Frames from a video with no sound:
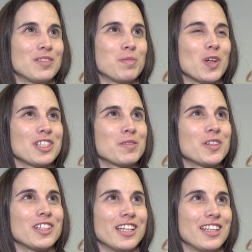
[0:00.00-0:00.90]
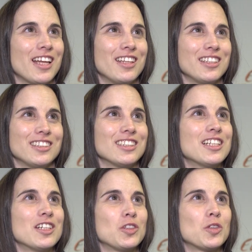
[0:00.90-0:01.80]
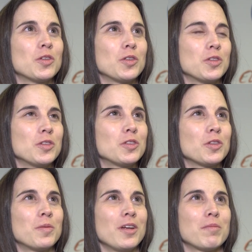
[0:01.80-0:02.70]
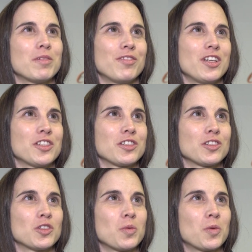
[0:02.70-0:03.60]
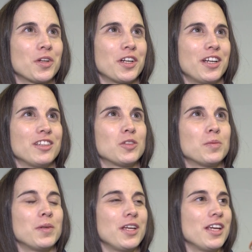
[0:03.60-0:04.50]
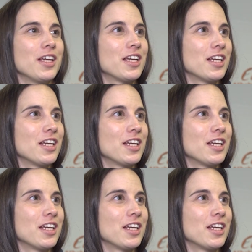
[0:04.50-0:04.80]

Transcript: is possible and that this to be a professional snowboarder and to be